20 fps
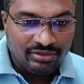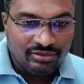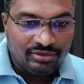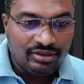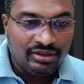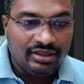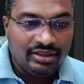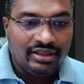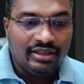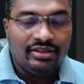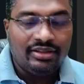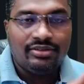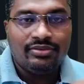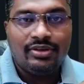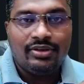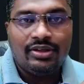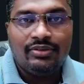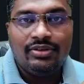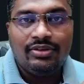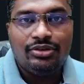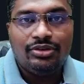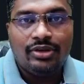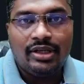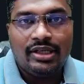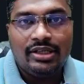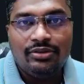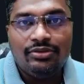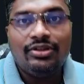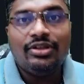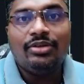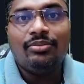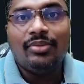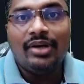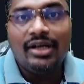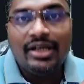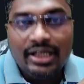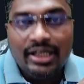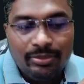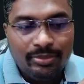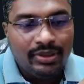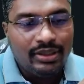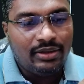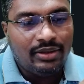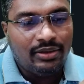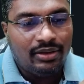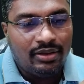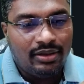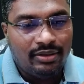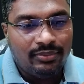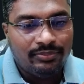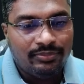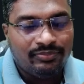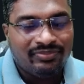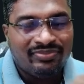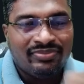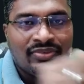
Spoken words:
when we join using multiple column,